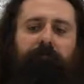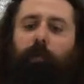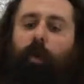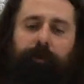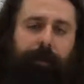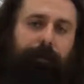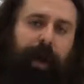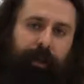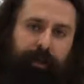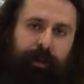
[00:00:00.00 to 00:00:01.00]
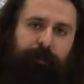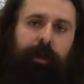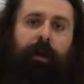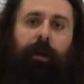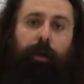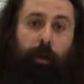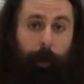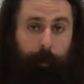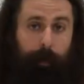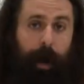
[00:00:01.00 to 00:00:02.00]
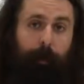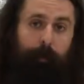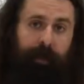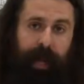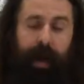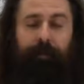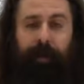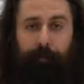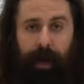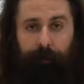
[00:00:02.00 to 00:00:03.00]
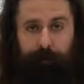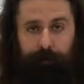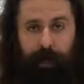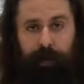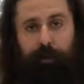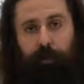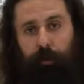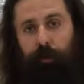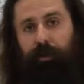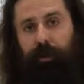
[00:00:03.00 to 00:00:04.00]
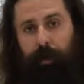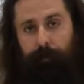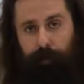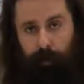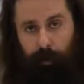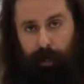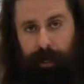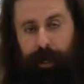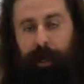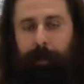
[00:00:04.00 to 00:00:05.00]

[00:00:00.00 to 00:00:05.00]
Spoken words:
point of impact shift, you're probably having a baffle strike to some degree.